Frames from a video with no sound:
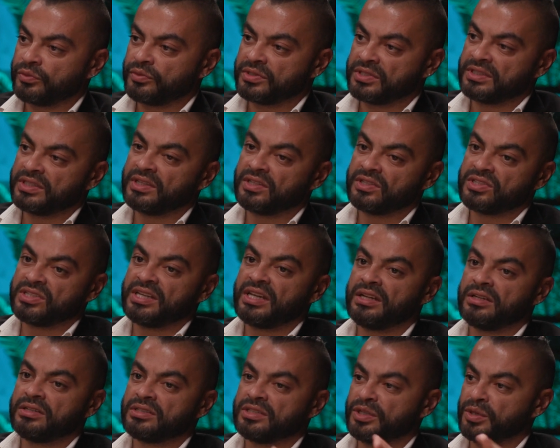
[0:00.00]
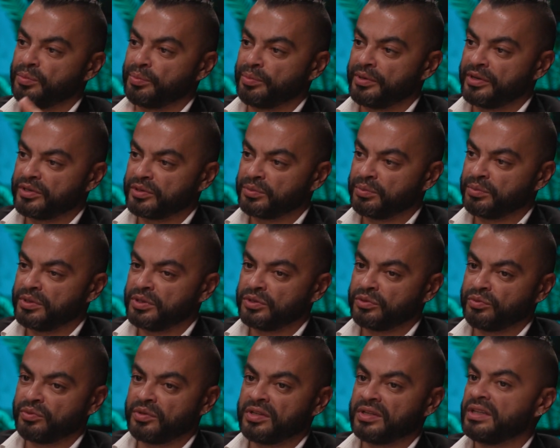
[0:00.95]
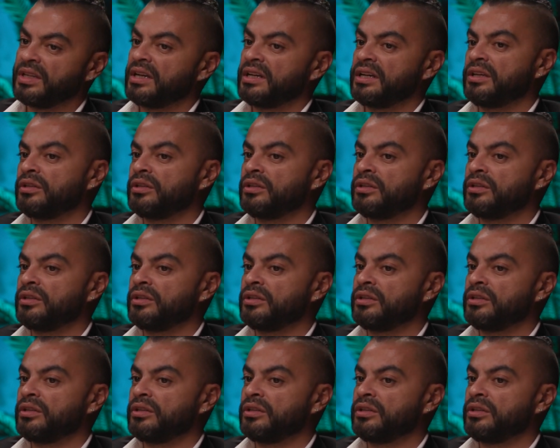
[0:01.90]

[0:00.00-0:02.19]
with their sales department where their